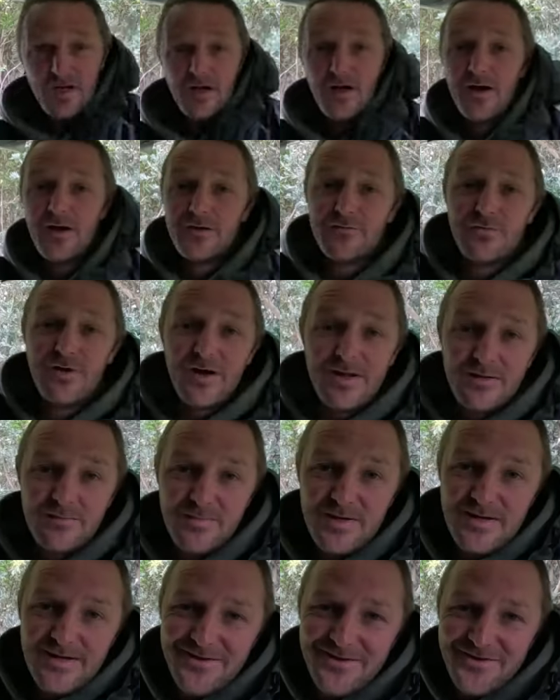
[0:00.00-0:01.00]
I'd rather
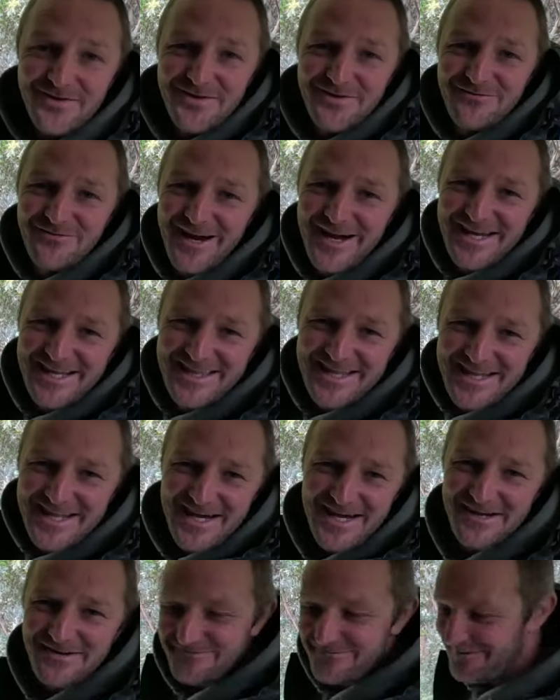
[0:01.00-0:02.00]
be here in the rain than
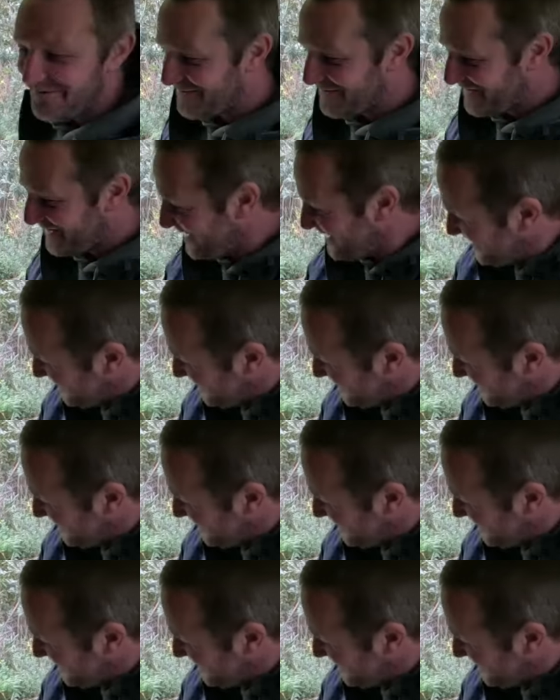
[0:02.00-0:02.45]
out at work.